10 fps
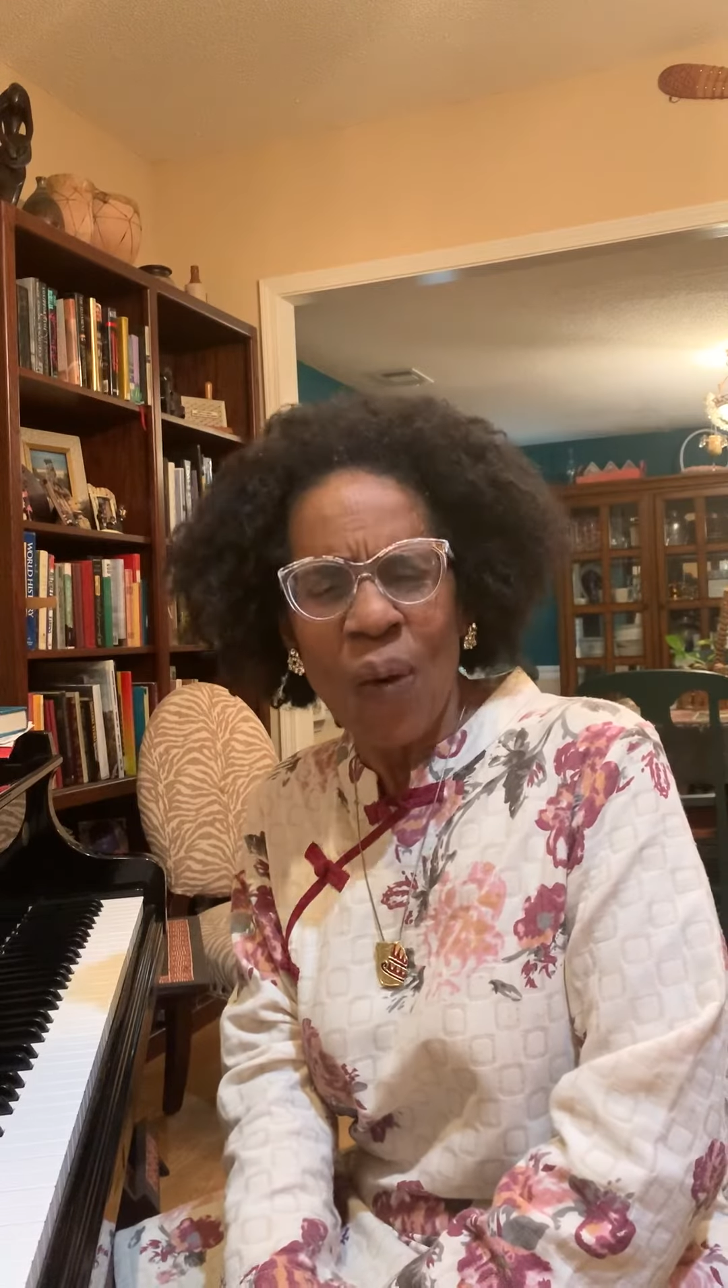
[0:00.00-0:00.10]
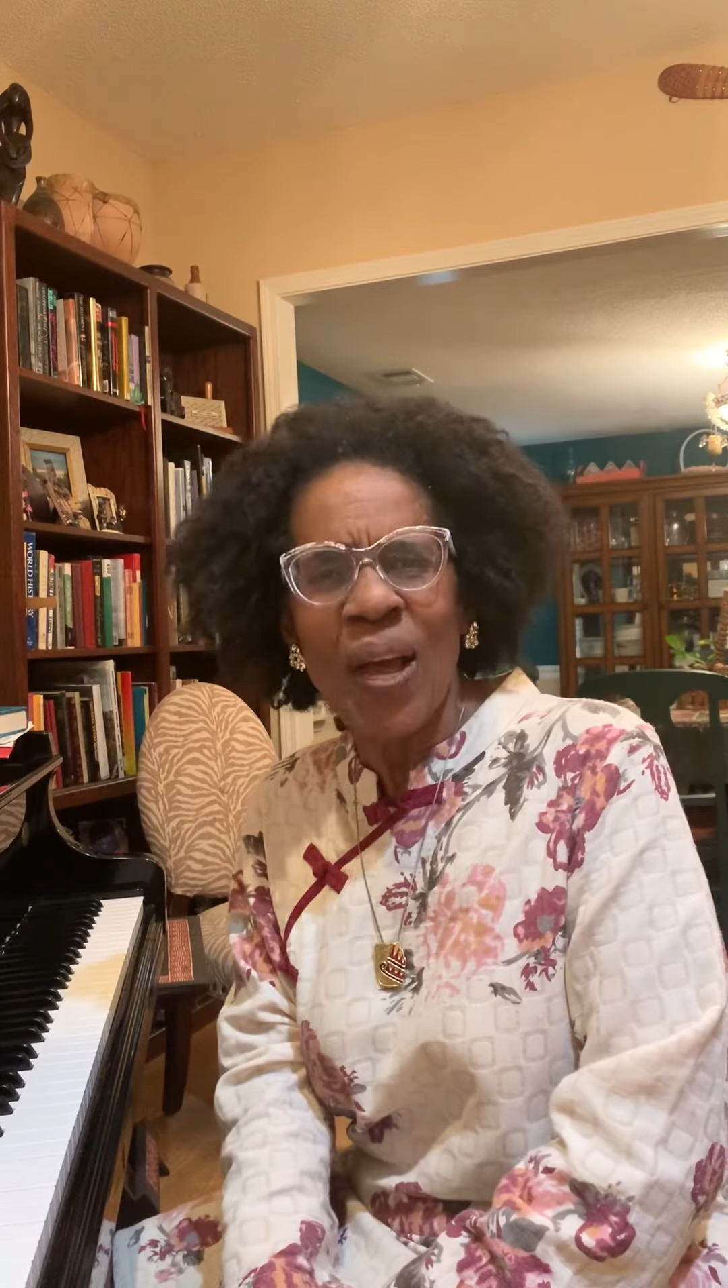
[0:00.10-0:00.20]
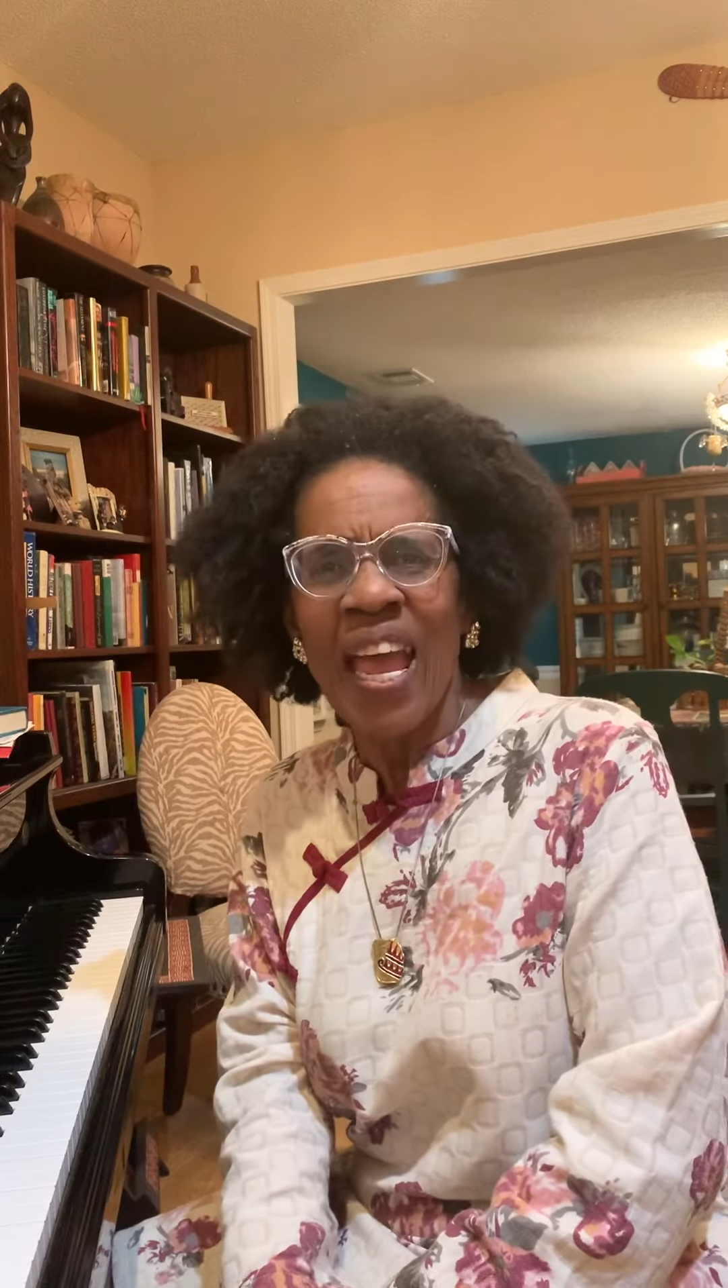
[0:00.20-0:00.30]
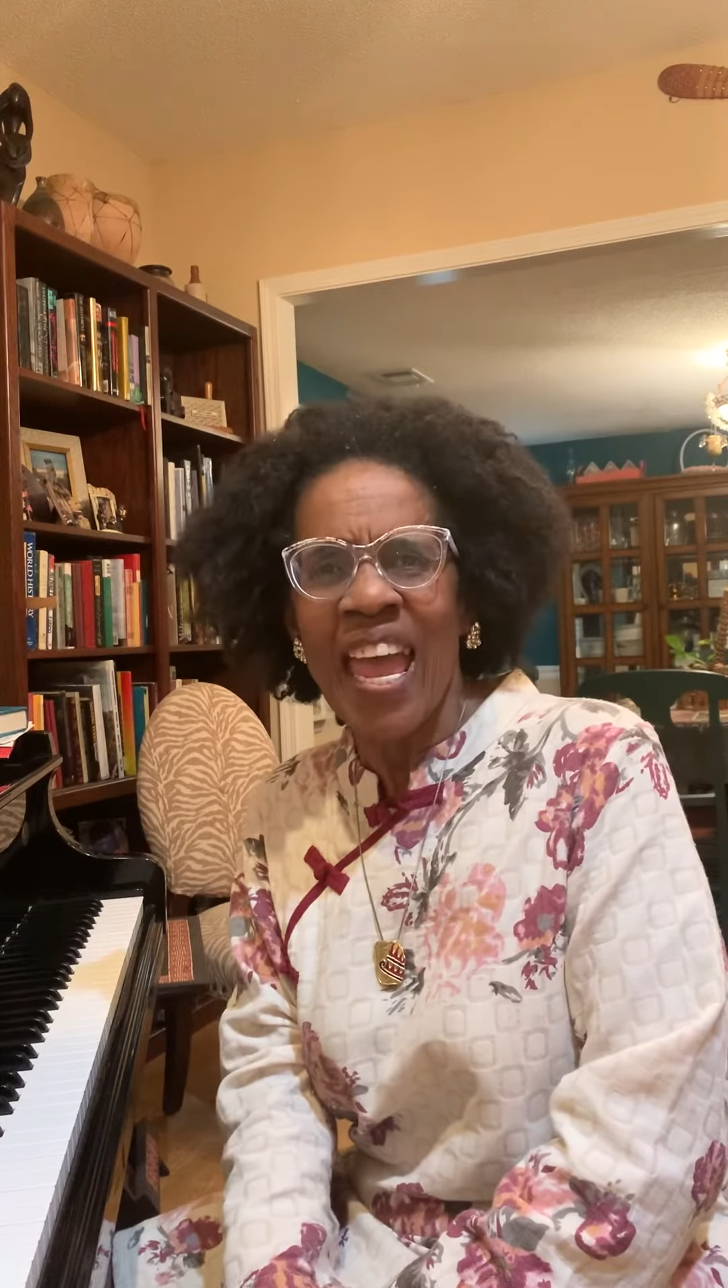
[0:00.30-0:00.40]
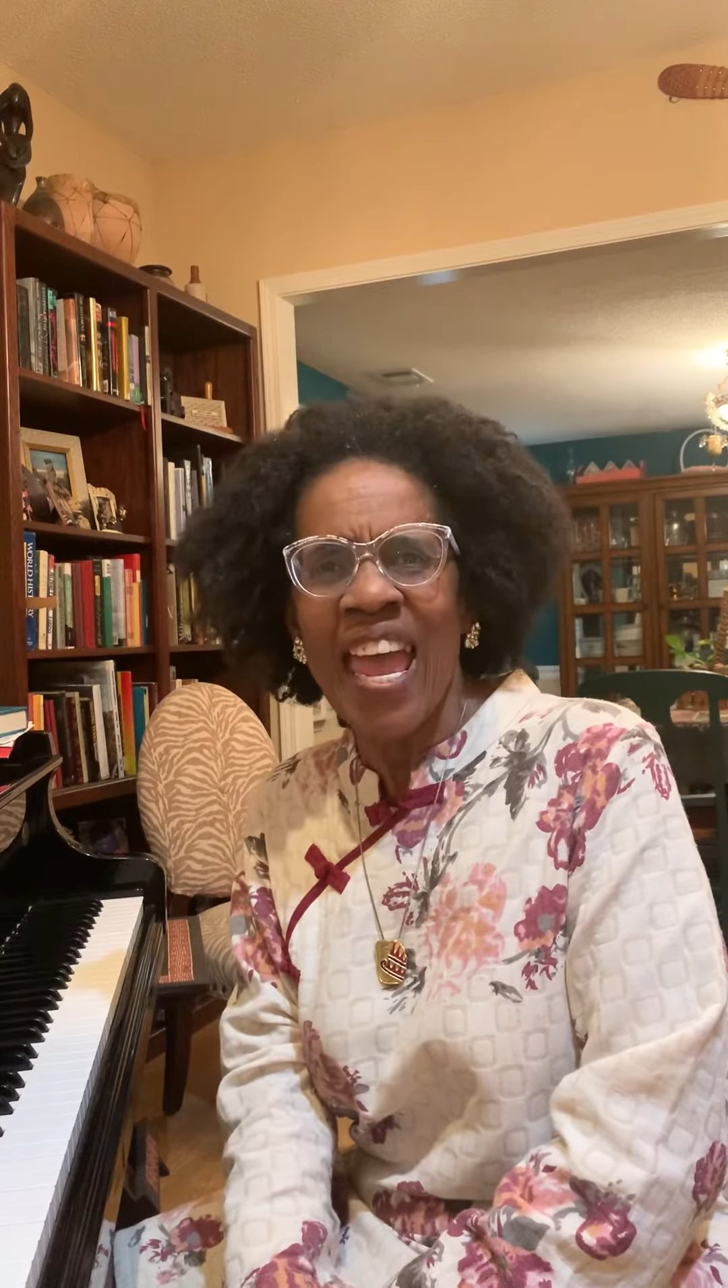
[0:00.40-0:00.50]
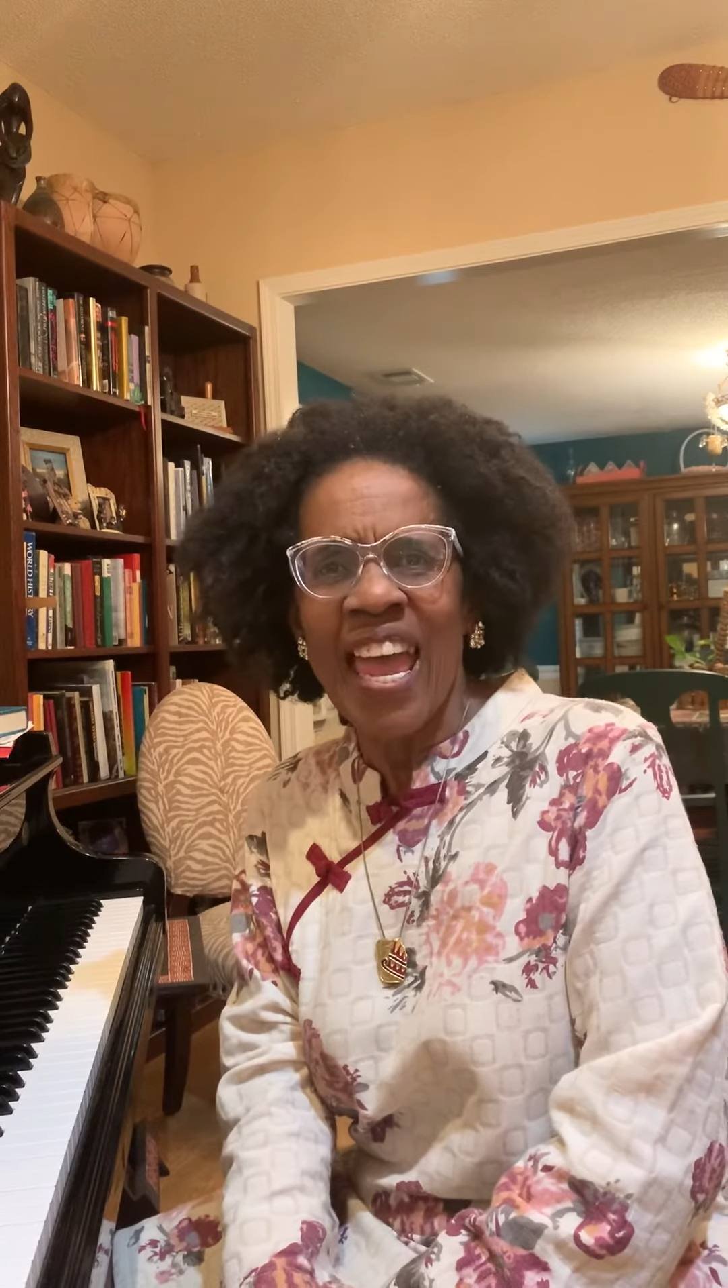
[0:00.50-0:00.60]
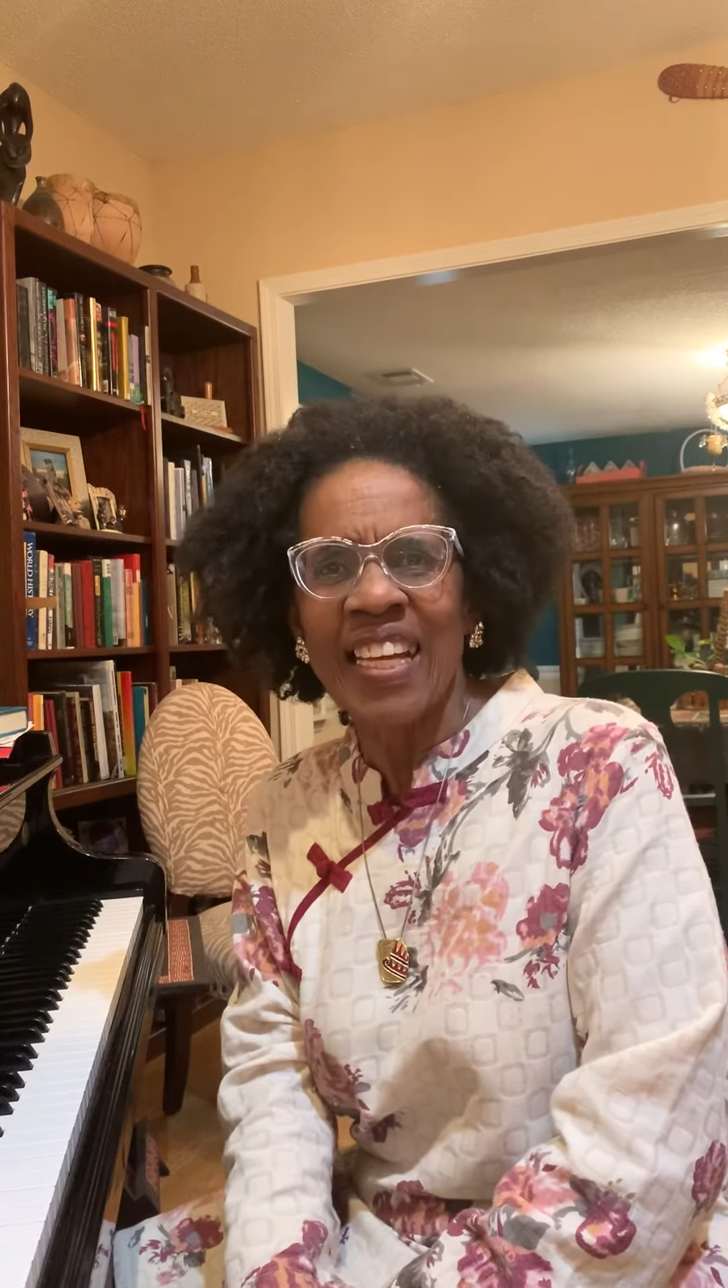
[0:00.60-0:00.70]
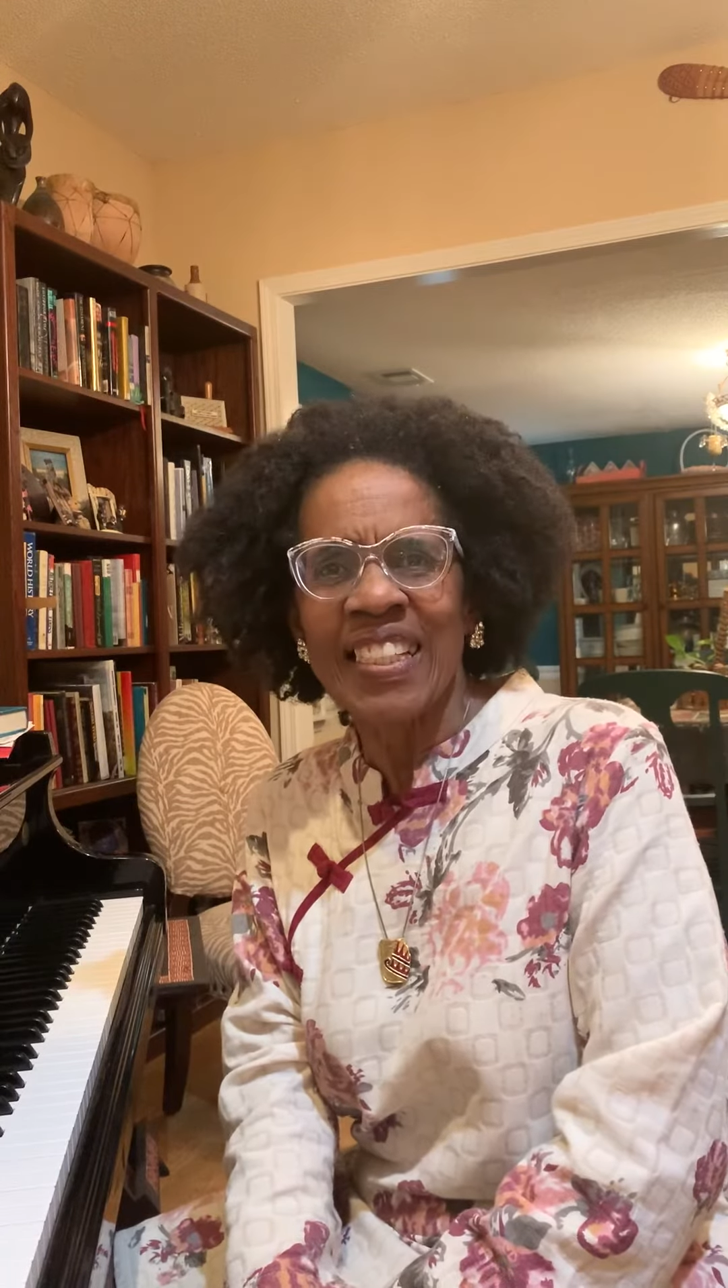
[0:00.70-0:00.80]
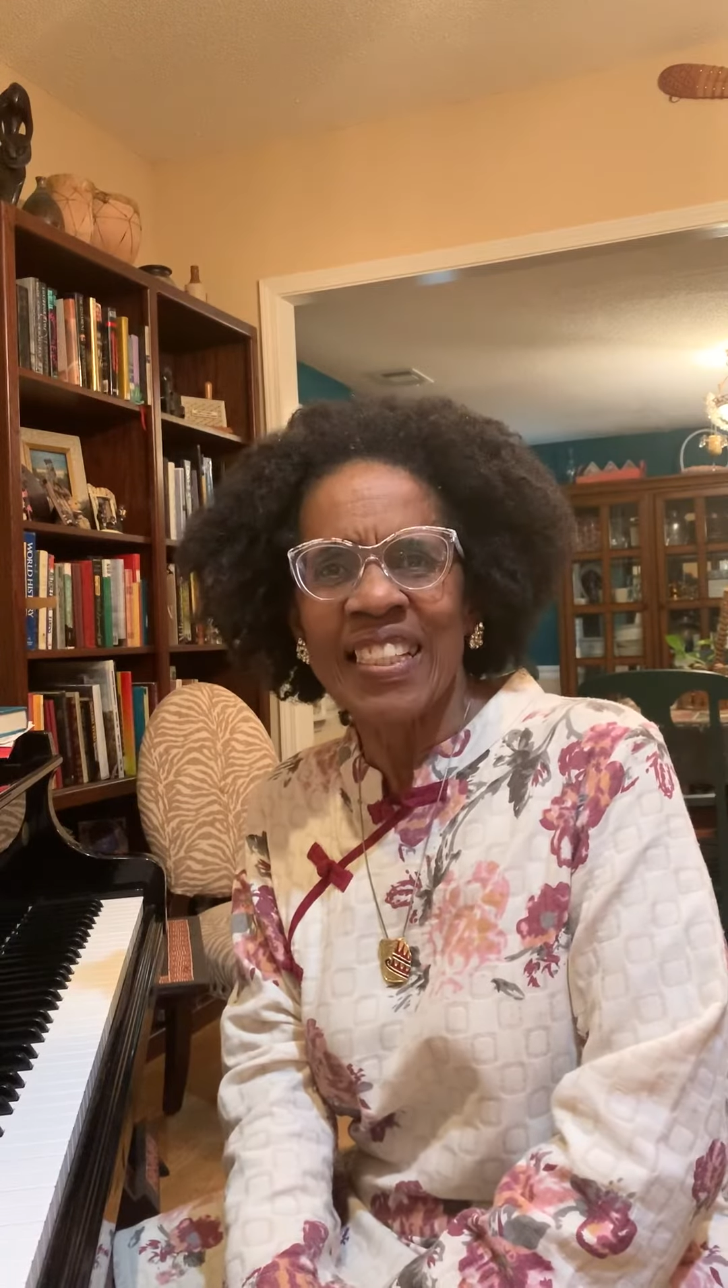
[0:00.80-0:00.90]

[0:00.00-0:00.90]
ahead,